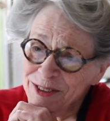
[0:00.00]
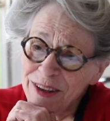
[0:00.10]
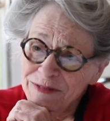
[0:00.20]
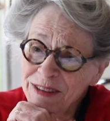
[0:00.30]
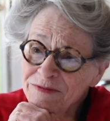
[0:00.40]
so
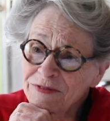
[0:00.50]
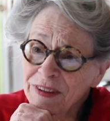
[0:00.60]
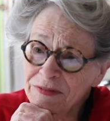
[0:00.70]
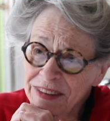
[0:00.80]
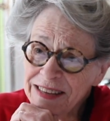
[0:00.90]
I've done
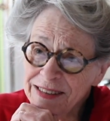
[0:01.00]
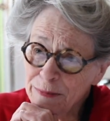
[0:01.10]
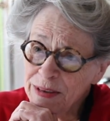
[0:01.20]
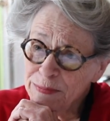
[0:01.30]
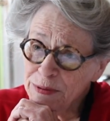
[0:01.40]
things
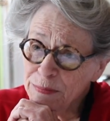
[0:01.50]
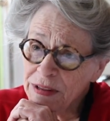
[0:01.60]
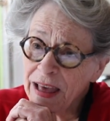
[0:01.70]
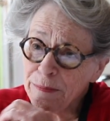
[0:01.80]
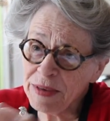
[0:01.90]
that made people
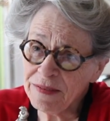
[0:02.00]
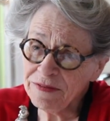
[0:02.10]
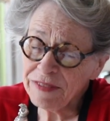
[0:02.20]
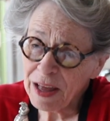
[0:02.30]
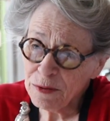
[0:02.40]
happy
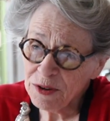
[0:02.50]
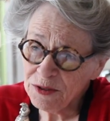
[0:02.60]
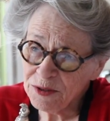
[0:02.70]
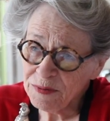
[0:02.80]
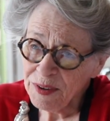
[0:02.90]

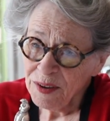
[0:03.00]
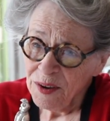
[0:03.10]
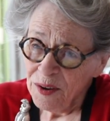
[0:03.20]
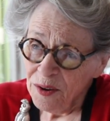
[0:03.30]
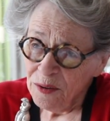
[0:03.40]
flowers,
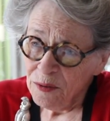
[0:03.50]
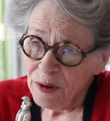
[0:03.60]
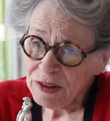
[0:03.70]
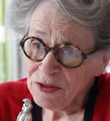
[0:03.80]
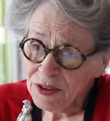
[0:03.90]

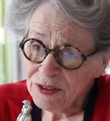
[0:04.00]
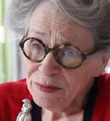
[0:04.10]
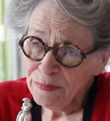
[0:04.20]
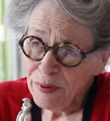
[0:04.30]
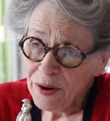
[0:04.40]
restaurants,
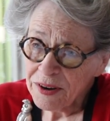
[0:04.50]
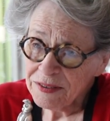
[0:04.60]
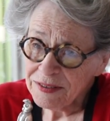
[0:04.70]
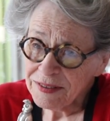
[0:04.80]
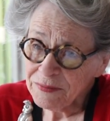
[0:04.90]

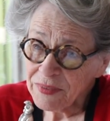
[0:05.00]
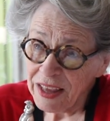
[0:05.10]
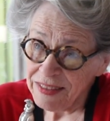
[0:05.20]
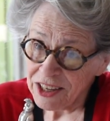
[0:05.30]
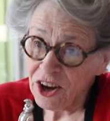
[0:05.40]
bars,
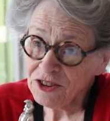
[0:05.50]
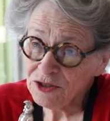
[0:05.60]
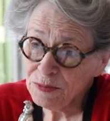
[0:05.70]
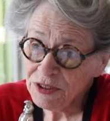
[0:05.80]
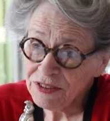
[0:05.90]
and then
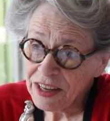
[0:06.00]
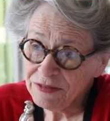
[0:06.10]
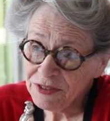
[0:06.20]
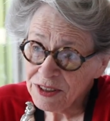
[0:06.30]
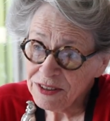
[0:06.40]
costume design
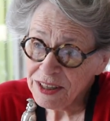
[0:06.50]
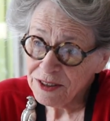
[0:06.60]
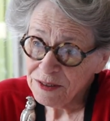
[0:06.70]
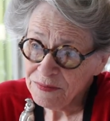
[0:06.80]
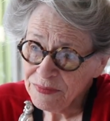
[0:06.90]
for the
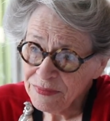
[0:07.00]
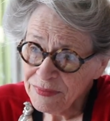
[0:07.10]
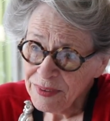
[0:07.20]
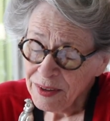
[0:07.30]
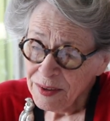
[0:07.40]
theater. Uh
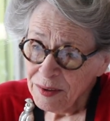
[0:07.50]
-huh.